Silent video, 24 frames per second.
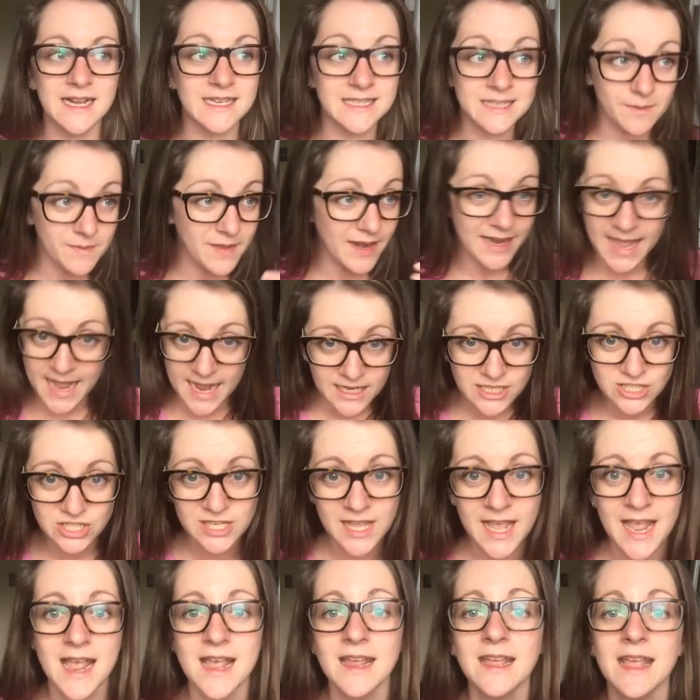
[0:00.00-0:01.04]
It's something I
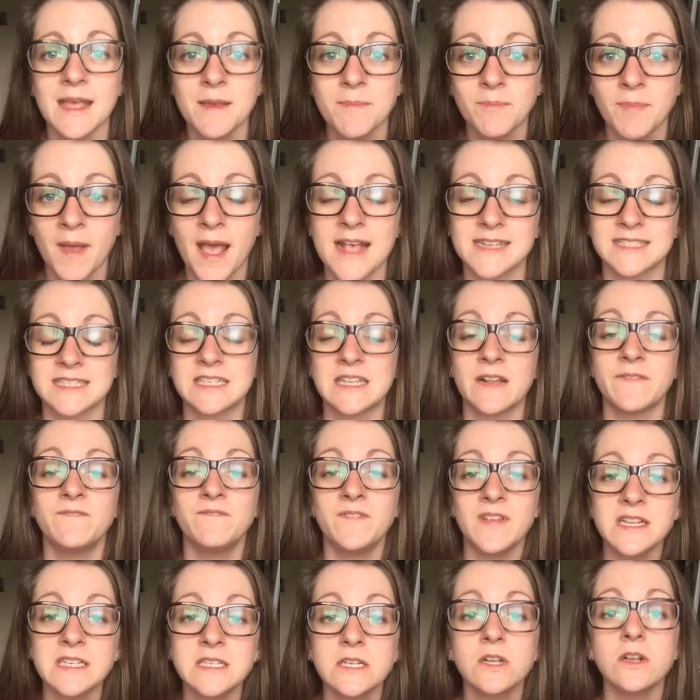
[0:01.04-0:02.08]
just can't get past. It's a
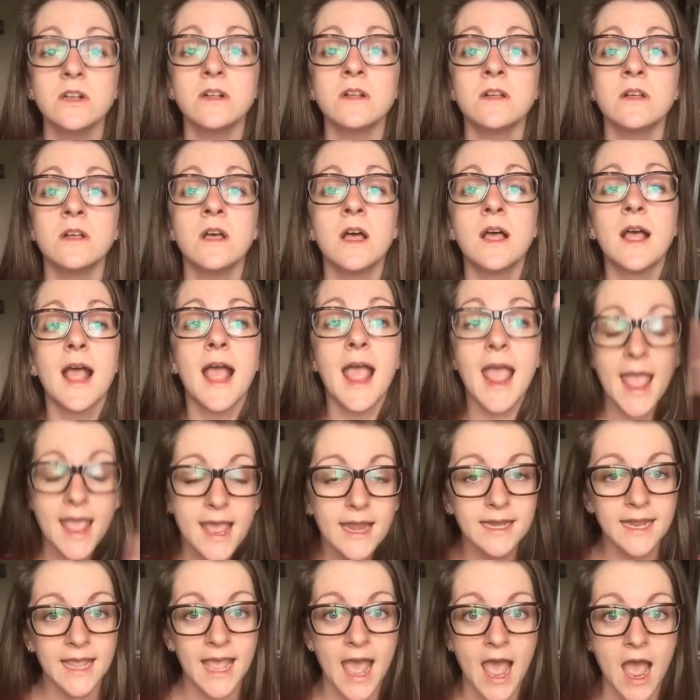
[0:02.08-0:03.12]
physical
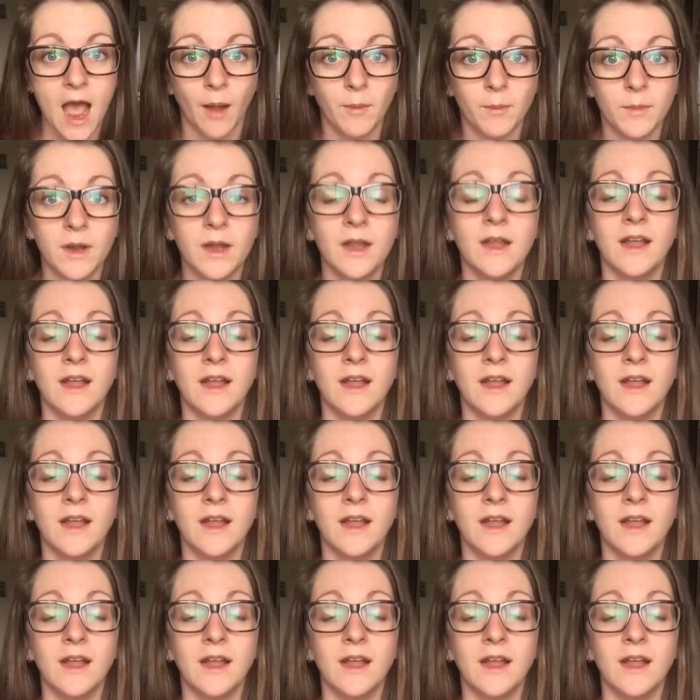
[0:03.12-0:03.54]
handicap.